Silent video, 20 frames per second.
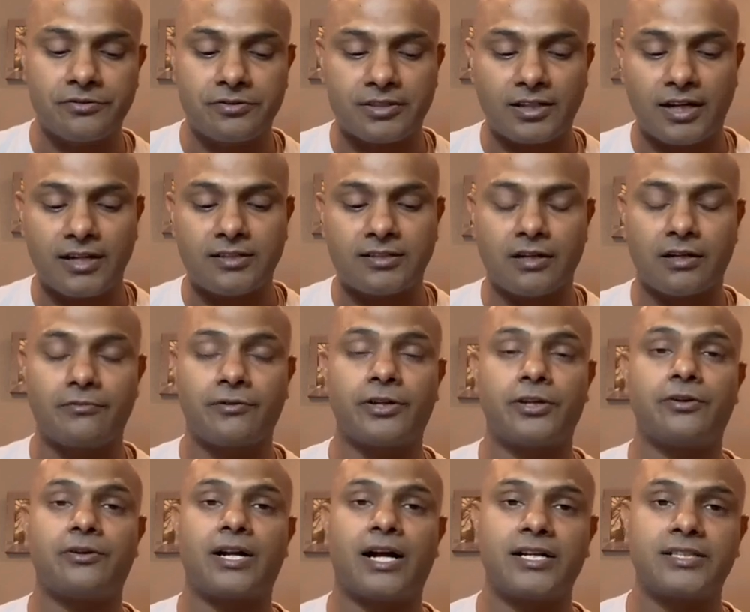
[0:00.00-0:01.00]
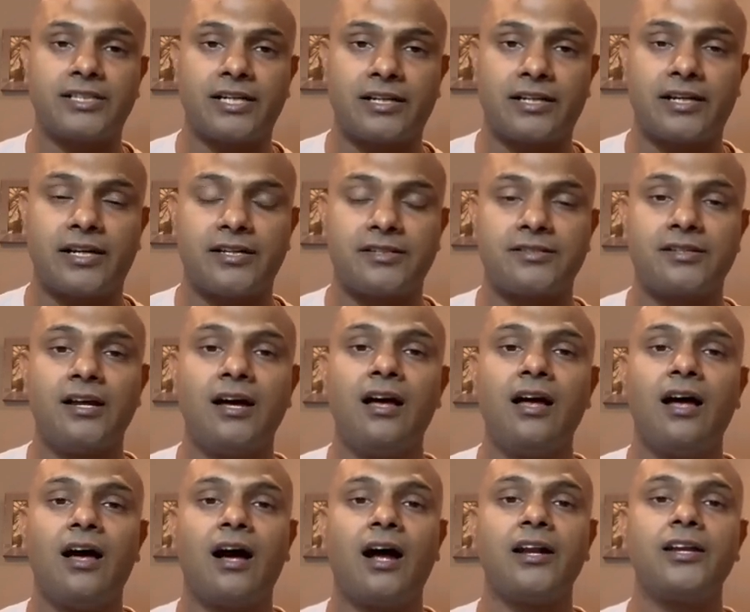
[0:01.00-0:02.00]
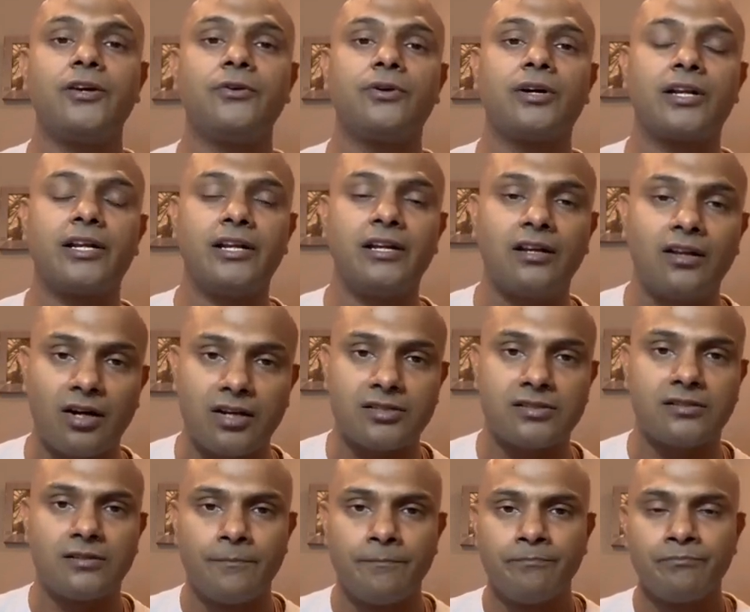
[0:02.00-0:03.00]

start serving your acharyas and your in-laws,